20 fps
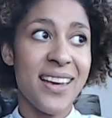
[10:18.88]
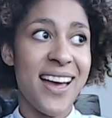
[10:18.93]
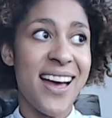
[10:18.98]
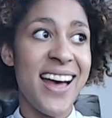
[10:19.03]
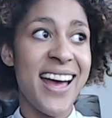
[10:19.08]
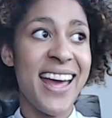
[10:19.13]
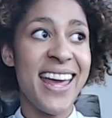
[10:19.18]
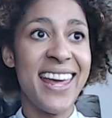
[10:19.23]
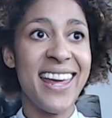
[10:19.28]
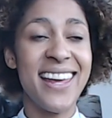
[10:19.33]

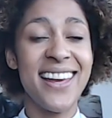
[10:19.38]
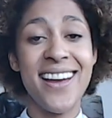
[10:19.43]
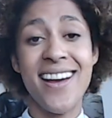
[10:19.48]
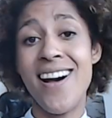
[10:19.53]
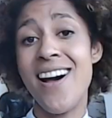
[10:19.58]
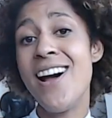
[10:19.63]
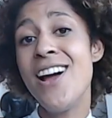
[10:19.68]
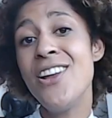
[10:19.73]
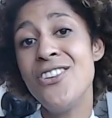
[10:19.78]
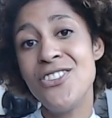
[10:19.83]
I
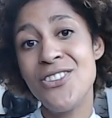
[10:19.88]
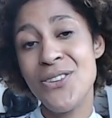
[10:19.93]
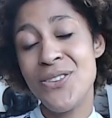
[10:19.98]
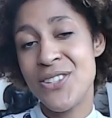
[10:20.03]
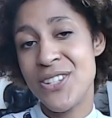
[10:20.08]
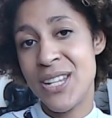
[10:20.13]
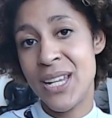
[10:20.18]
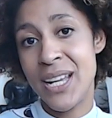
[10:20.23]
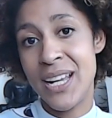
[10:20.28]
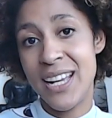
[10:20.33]
urge you
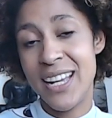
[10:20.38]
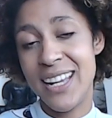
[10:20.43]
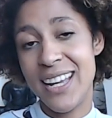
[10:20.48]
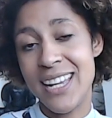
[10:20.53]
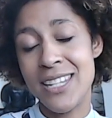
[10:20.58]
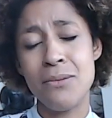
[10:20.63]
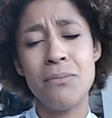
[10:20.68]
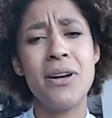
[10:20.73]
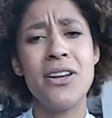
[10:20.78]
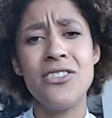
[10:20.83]
to,
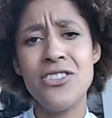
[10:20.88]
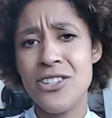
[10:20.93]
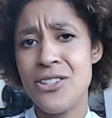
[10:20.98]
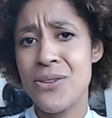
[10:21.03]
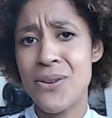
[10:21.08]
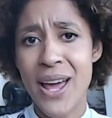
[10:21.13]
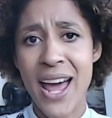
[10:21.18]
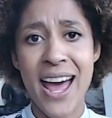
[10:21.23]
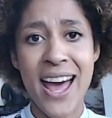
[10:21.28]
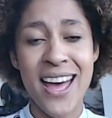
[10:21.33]
as much as
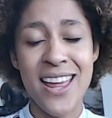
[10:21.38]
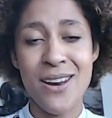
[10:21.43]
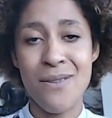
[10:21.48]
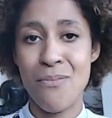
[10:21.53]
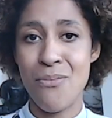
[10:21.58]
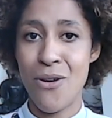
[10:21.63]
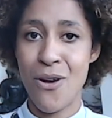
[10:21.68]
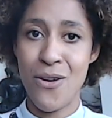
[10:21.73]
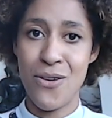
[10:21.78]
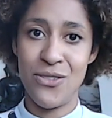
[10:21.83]
you can,
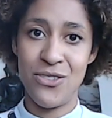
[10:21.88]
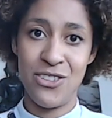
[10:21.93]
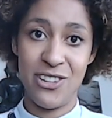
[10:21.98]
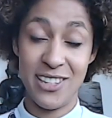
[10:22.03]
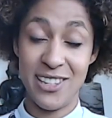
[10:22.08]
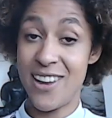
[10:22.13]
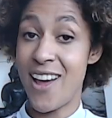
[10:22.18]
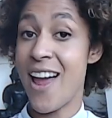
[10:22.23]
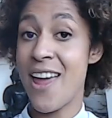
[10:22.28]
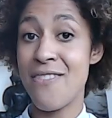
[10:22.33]

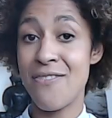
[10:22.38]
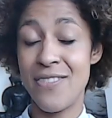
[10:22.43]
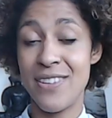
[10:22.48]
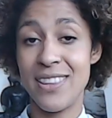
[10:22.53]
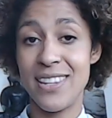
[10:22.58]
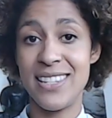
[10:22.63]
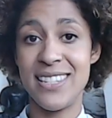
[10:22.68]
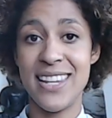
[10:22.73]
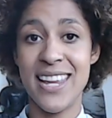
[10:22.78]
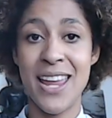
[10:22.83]
approach life
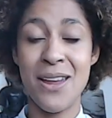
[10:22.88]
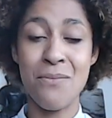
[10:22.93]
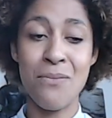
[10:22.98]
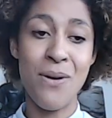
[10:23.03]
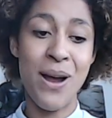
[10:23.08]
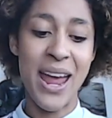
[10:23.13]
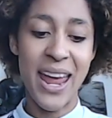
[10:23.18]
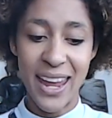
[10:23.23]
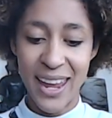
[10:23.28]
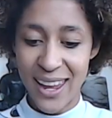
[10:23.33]
in the same
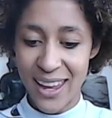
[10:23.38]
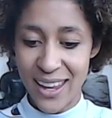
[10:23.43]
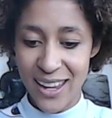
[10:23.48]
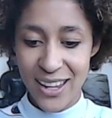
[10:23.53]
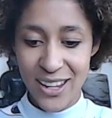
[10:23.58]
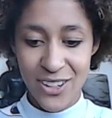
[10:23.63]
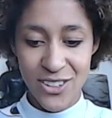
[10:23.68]
way.